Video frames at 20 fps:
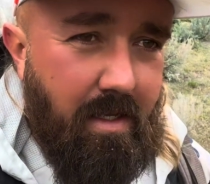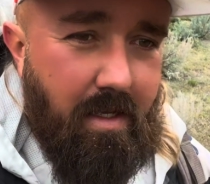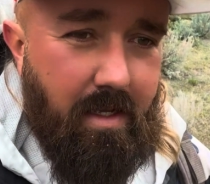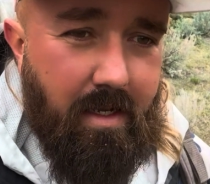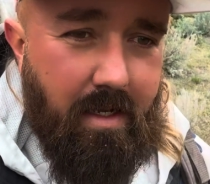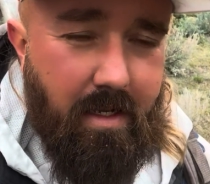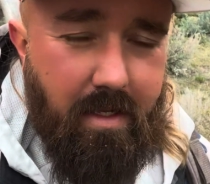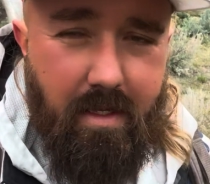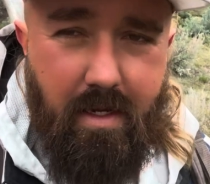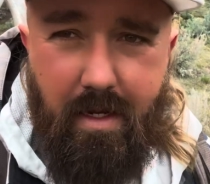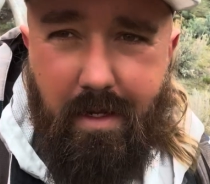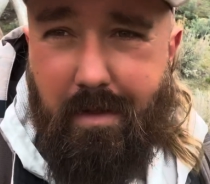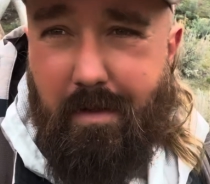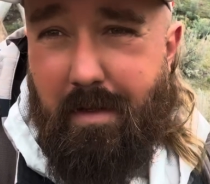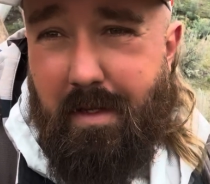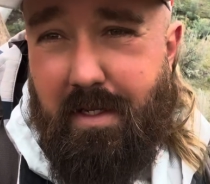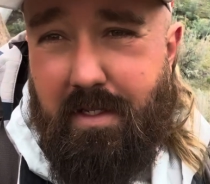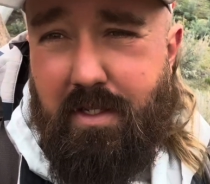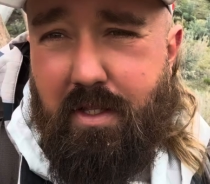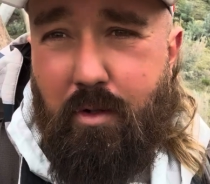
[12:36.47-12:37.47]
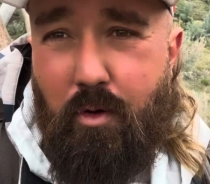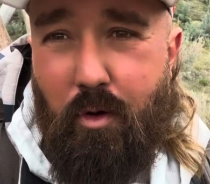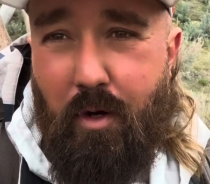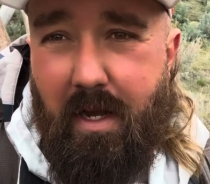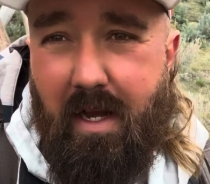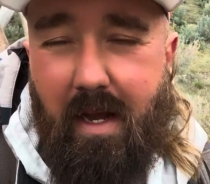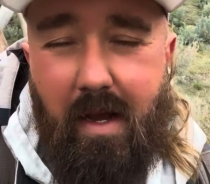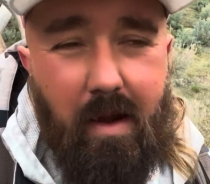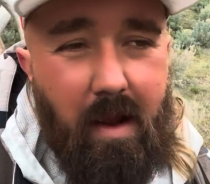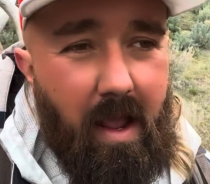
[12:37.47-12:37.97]
and then these
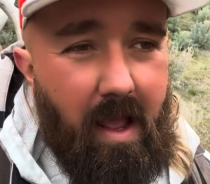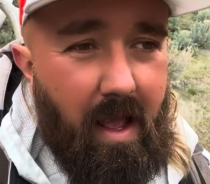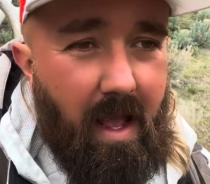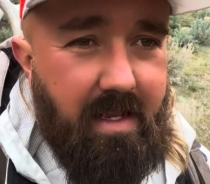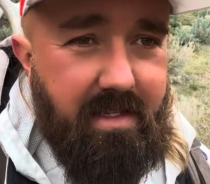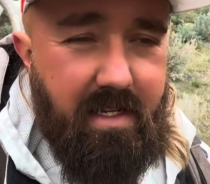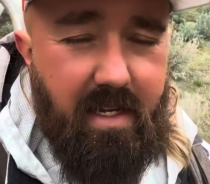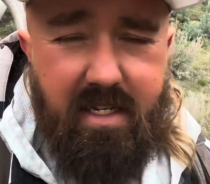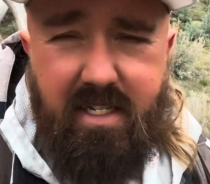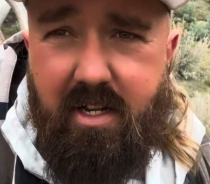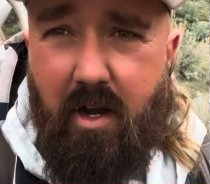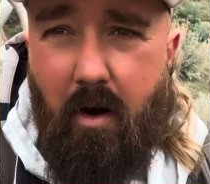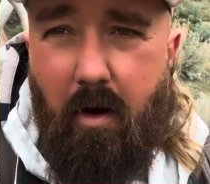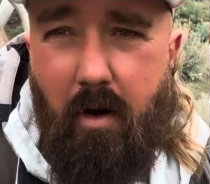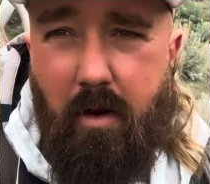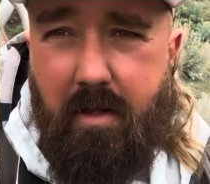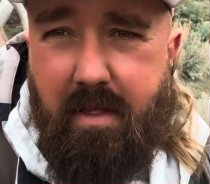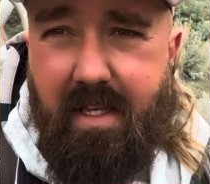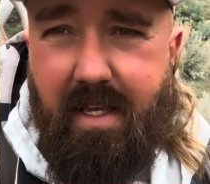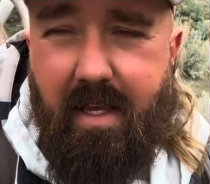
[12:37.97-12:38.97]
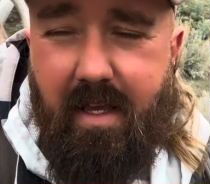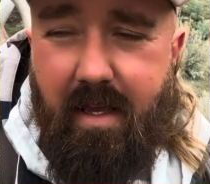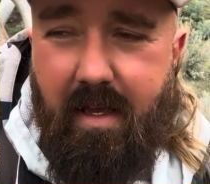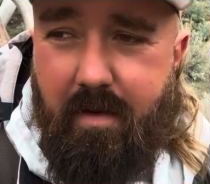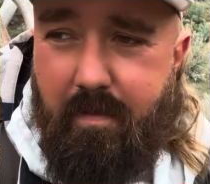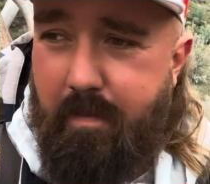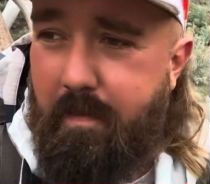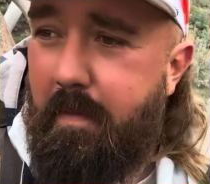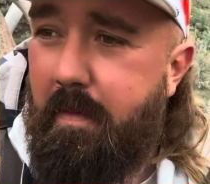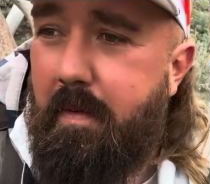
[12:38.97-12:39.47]
3 as I start on the
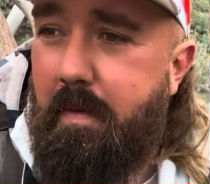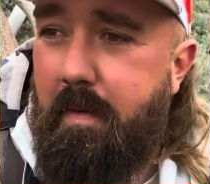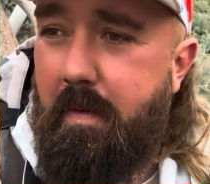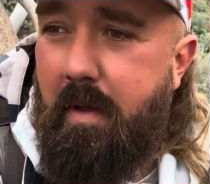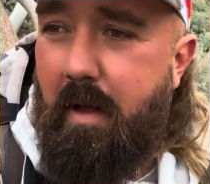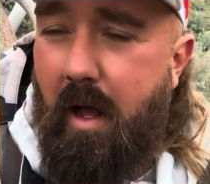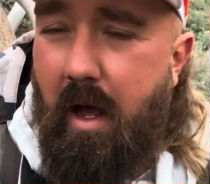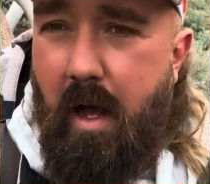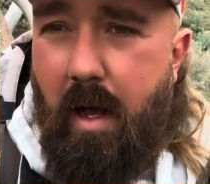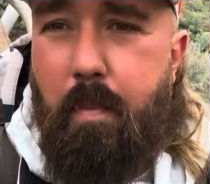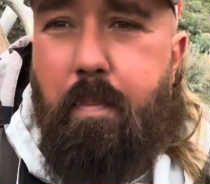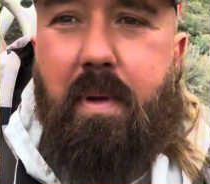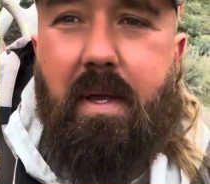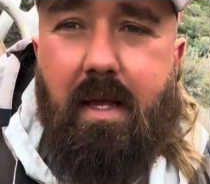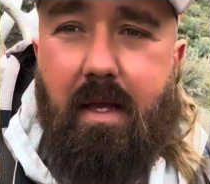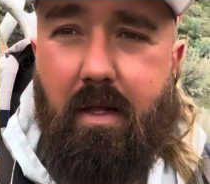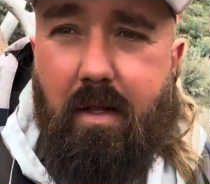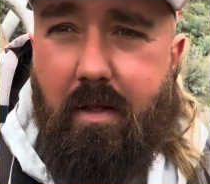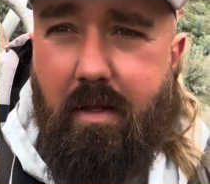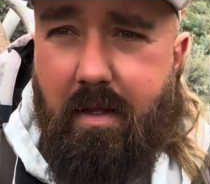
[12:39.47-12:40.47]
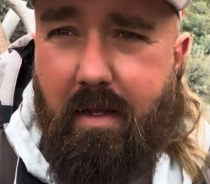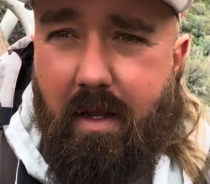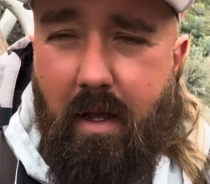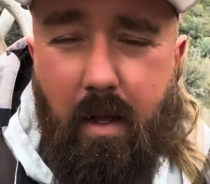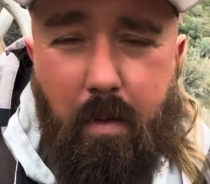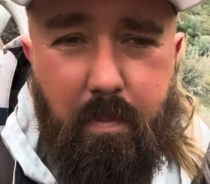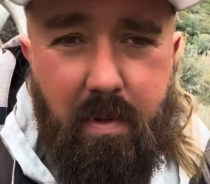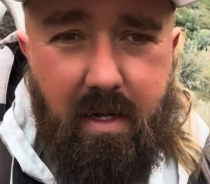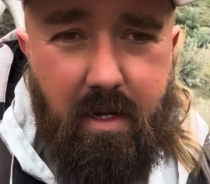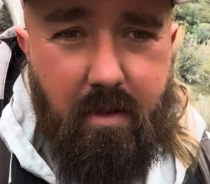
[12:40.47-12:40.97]
uphill
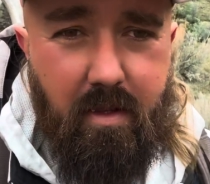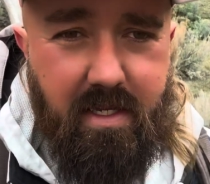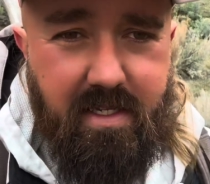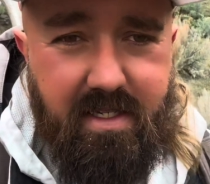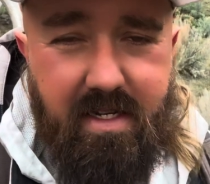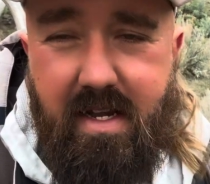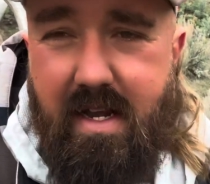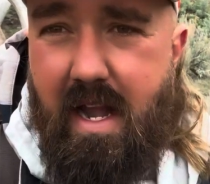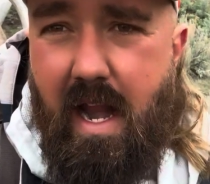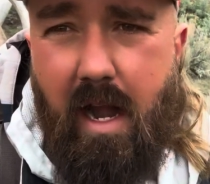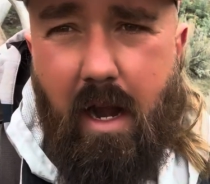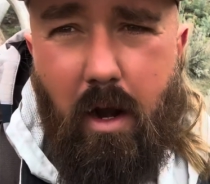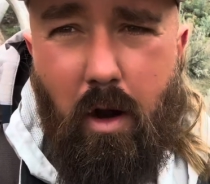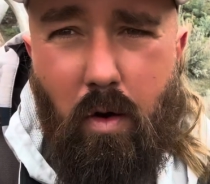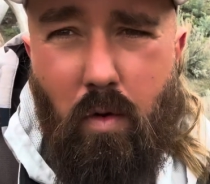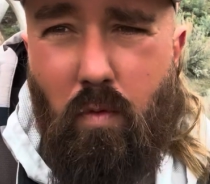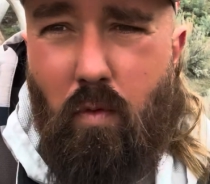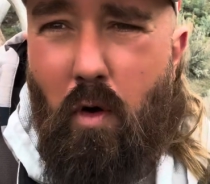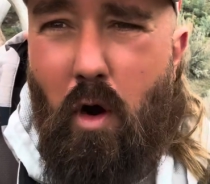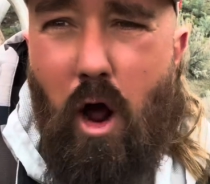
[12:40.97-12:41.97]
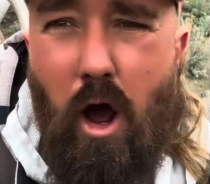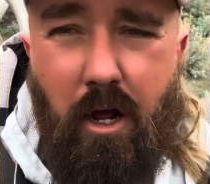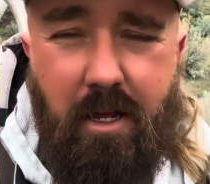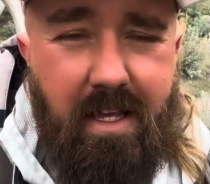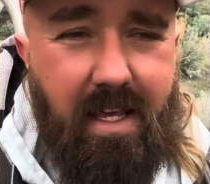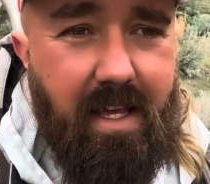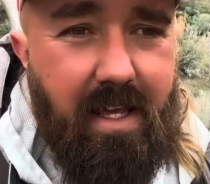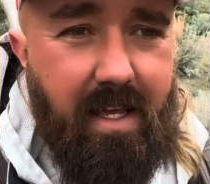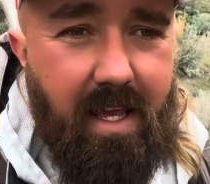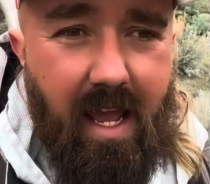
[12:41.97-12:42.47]
up into this narrow
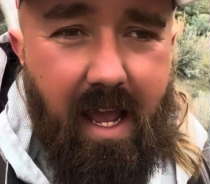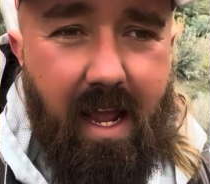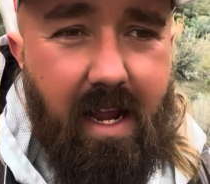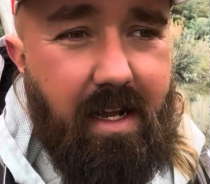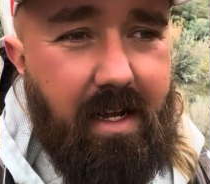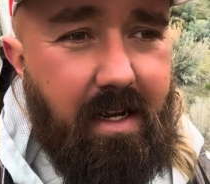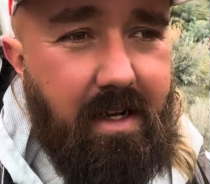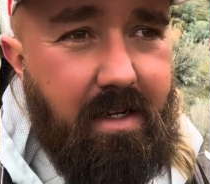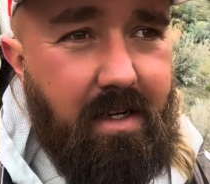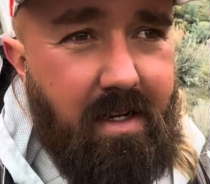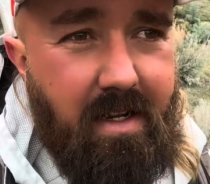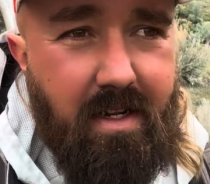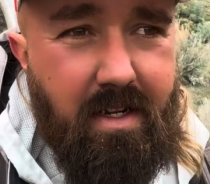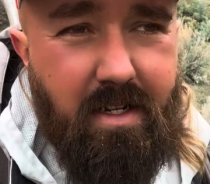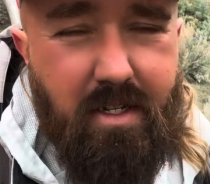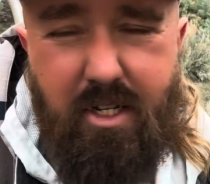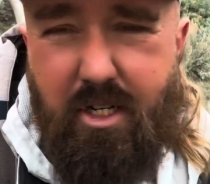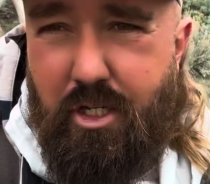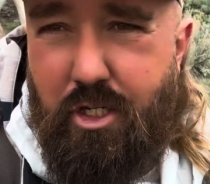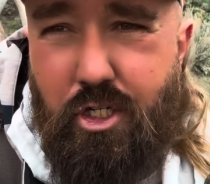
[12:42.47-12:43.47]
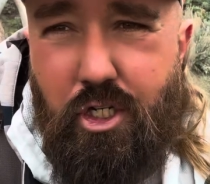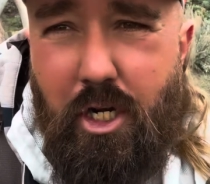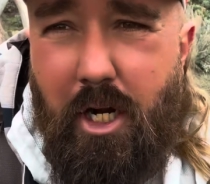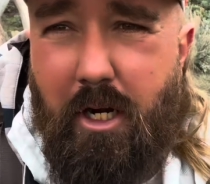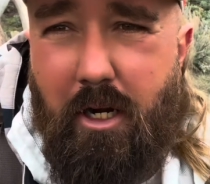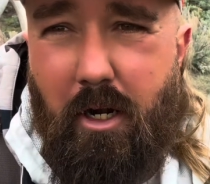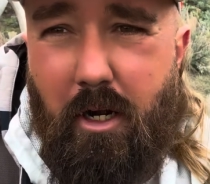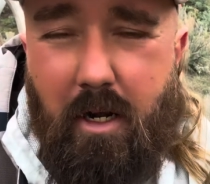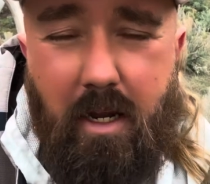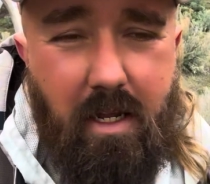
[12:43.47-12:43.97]
rocky canyon, just
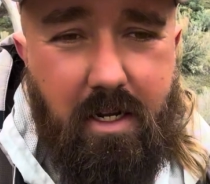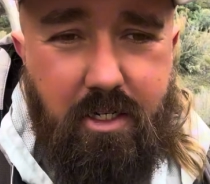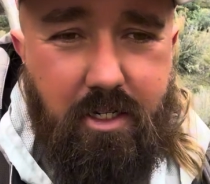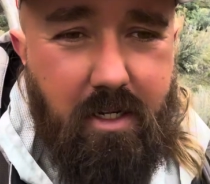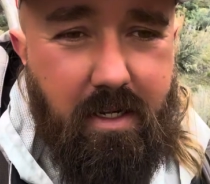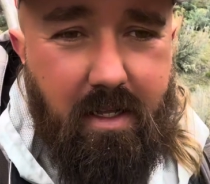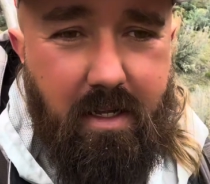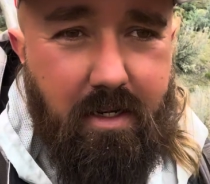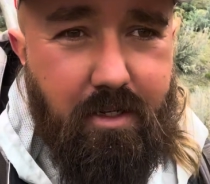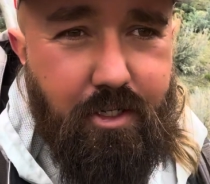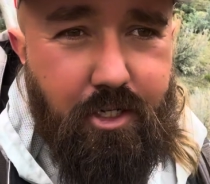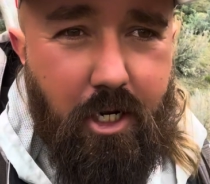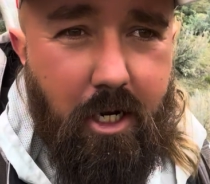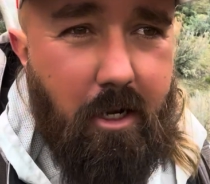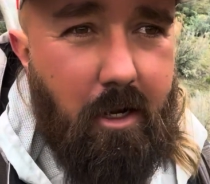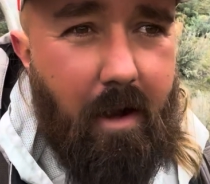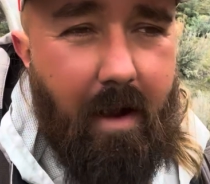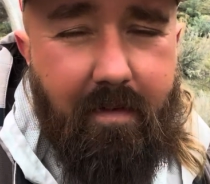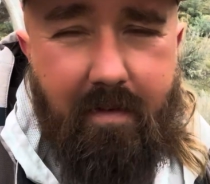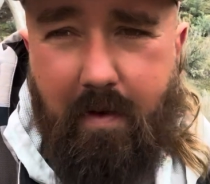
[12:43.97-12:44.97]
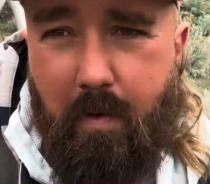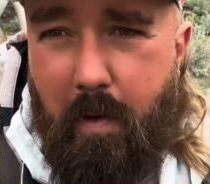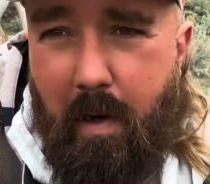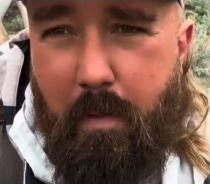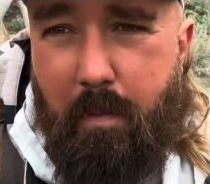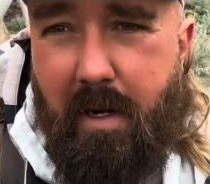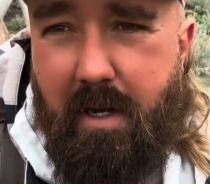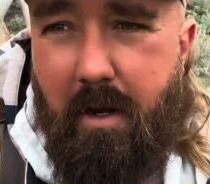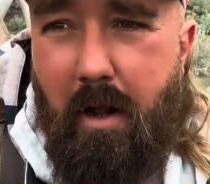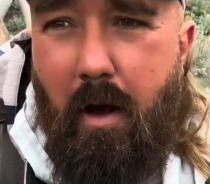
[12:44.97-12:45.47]
chukar country. There's chukar everywhere.
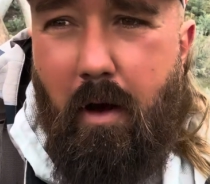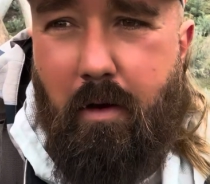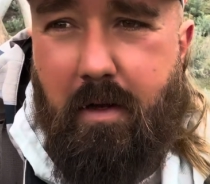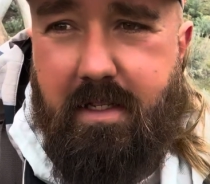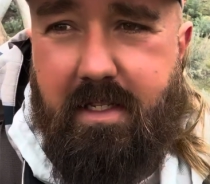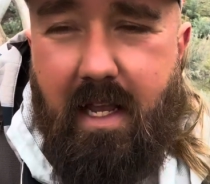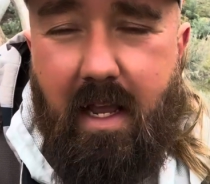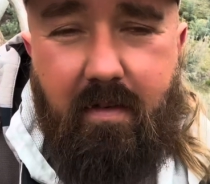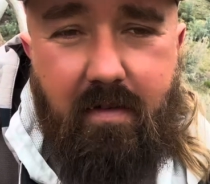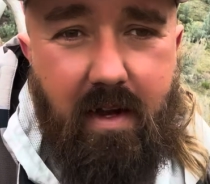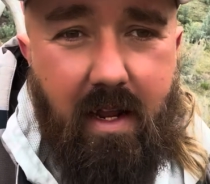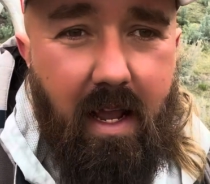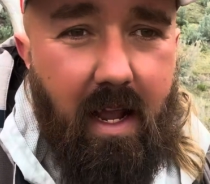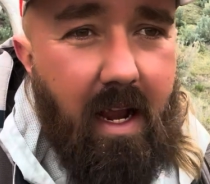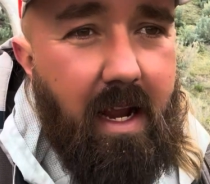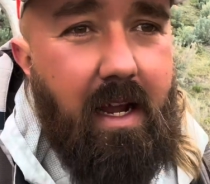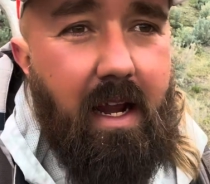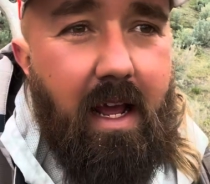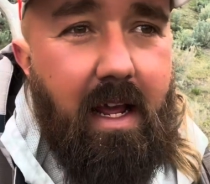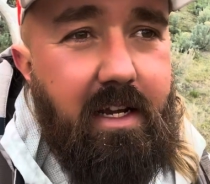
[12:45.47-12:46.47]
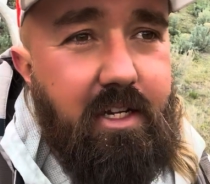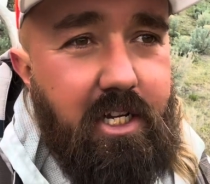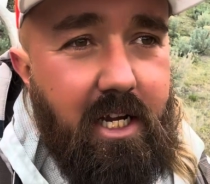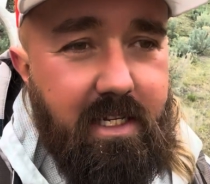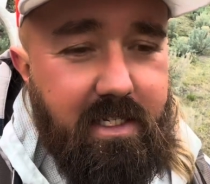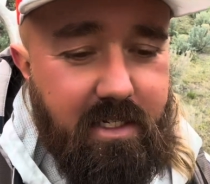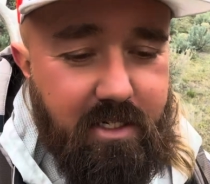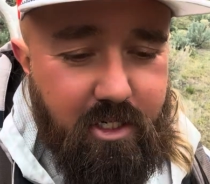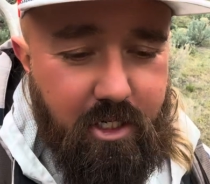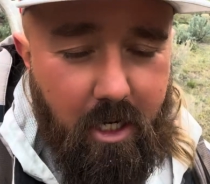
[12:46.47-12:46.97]
My dog is having a heyday
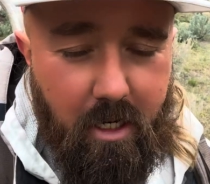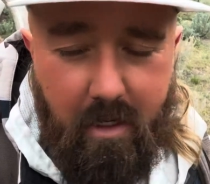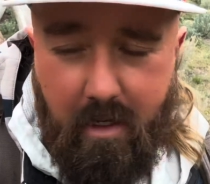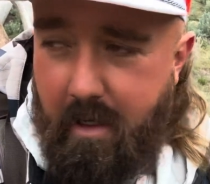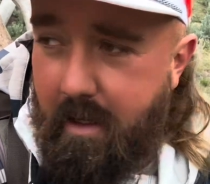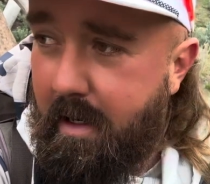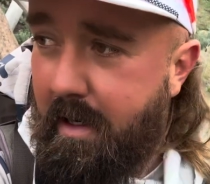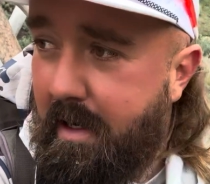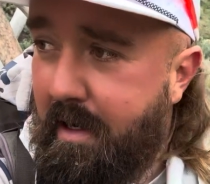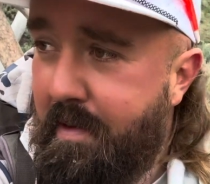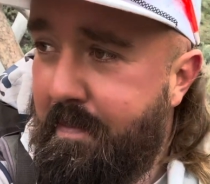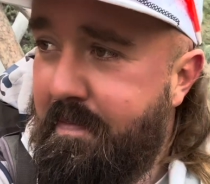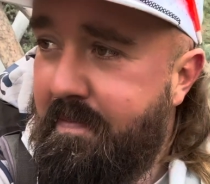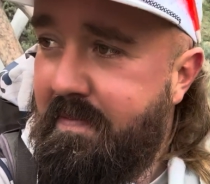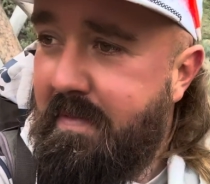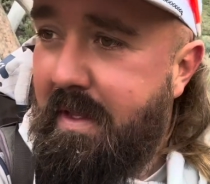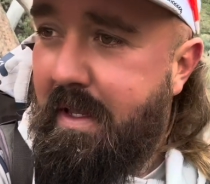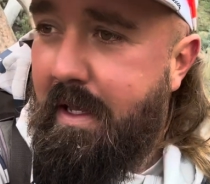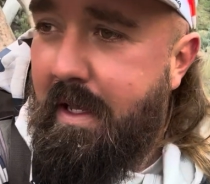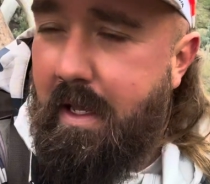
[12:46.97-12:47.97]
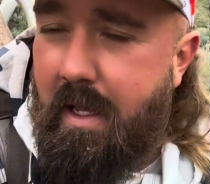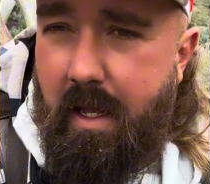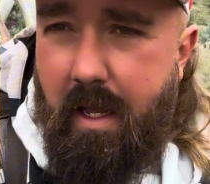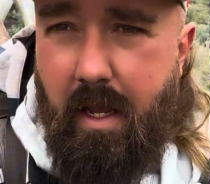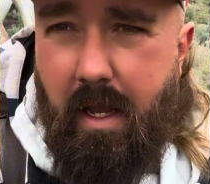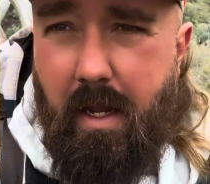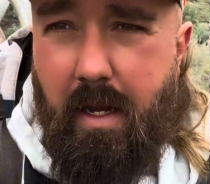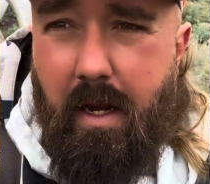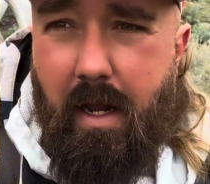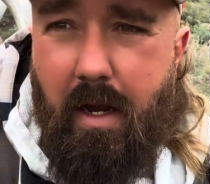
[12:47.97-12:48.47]
chasing chukar,
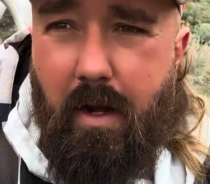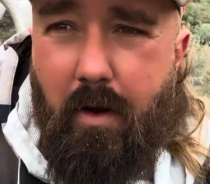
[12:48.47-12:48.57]
and I